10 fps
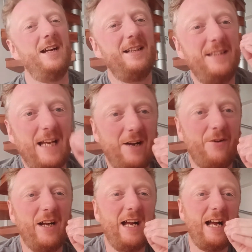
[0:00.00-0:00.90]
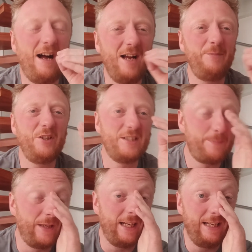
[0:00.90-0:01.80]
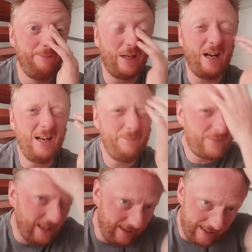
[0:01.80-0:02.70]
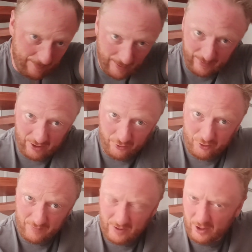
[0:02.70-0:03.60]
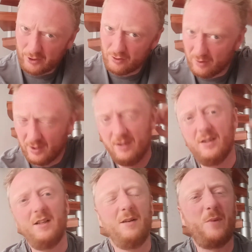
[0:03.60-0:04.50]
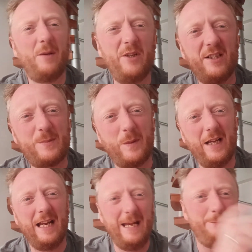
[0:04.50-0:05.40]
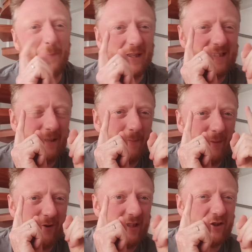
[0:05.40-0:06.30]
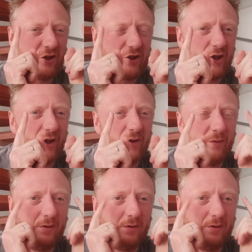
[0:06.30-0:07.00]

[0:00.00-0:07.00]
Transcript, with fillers: Now, I'm going to split, I think this might be controversial. I'm going to split implicit memory into two.